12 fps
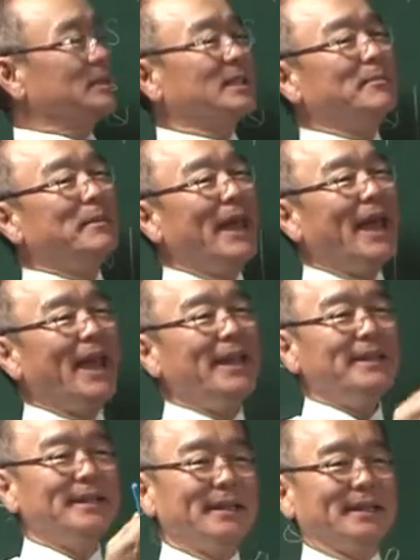
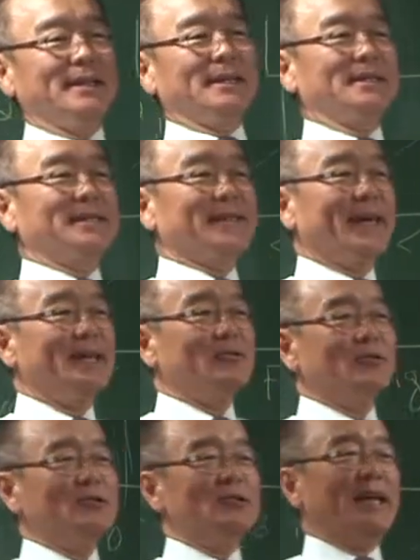Demand,
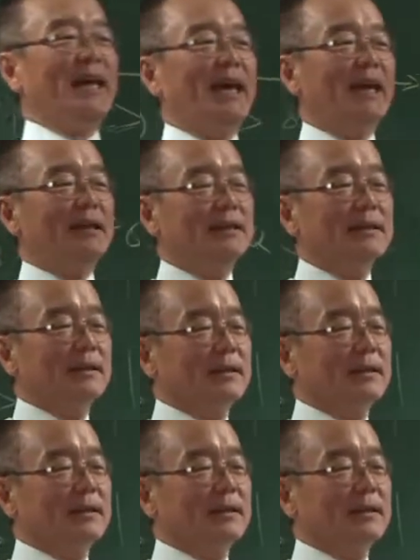schedule, and